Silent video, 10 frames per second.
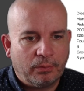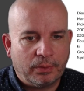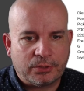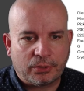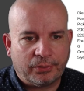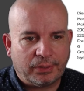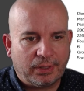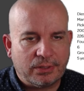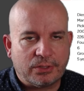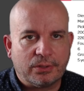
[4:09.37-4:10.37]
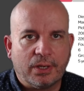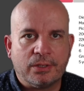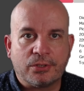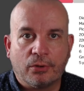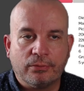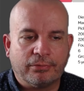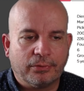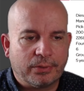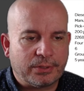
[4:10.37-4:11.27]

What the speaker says: which I think is hopeful,